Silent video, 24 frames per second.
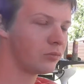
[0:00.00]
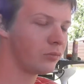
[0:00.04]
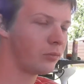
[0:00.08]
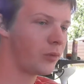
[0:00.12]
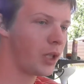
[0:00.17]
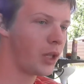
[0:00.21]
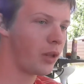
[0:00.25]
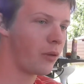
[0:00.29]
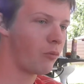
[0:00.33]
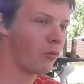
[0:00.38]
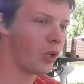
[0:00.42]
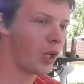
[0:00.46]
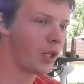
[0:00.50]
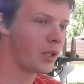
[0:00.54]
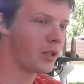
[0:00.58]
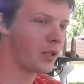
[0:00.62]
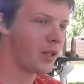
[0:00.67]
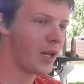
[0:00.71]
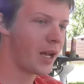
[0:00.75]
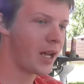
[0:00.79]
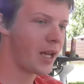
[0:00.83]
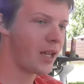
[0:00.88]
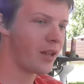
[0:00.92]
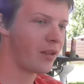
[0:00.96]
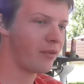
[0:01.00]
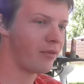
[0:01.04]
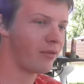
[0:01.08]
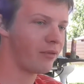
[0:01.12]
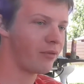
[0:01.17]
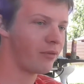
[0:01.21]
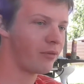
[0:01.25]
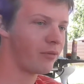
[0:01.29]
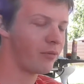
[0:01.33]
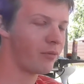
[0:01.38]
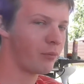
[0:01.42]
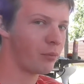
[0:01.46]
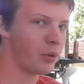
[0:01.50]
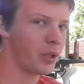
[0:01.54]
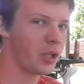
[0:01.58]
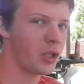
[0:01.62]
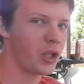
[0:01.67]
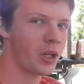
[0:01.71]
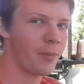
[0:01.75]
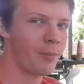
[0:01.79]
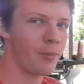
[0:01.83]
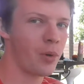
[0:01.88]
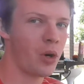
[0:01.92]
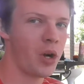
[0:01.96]
Within 1 day of
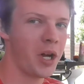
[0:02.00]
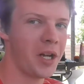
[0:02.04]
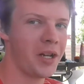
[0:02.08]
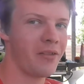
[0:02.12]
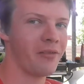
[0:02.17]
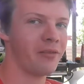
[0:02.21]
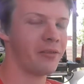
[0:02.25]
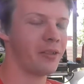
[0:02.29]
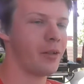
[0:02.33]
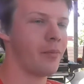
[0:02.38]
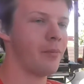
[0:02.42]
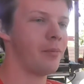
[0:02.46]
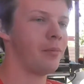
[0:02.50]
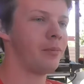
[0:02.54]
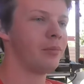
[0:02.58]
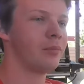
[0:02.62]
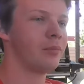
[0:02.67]
Bridgette buying it for him.